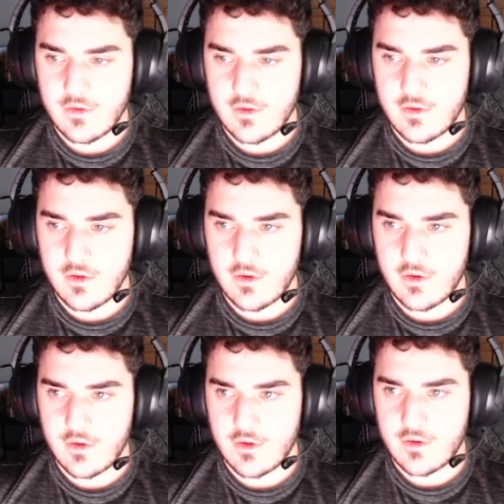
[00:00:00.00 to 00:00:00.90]

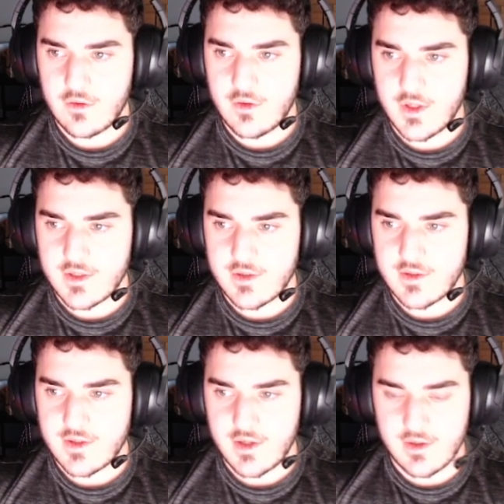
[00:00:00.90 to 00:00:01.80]
Another decent
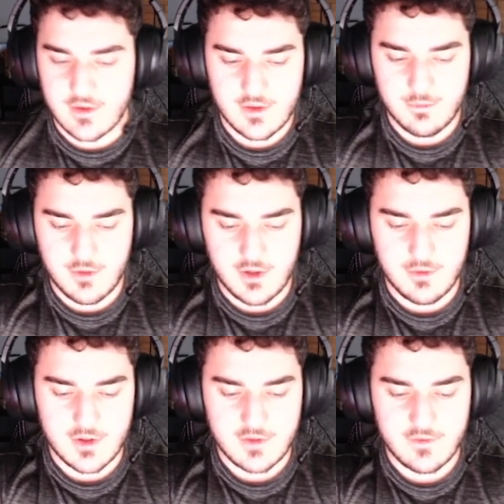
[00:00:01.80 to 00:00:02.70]
Stanley, buy
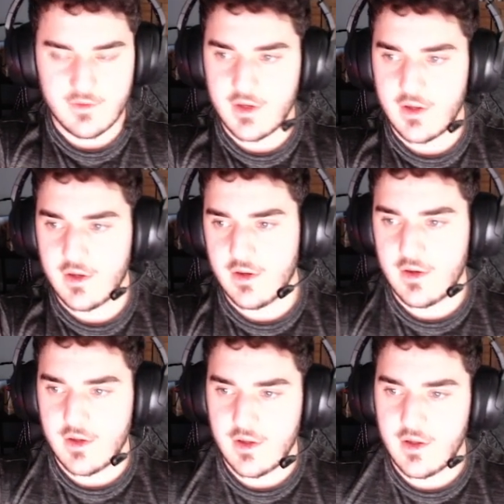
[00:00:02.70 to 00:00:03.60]
box
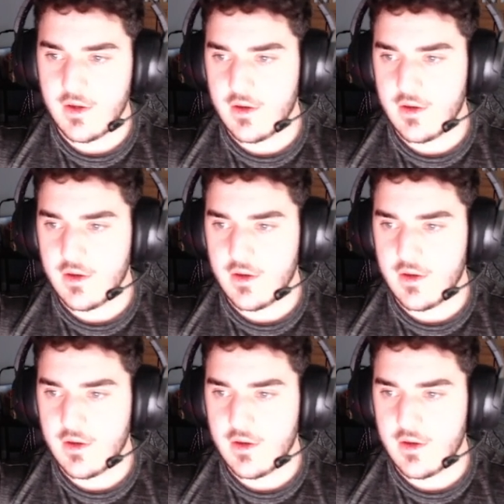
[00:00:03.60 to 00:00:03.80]
59.98.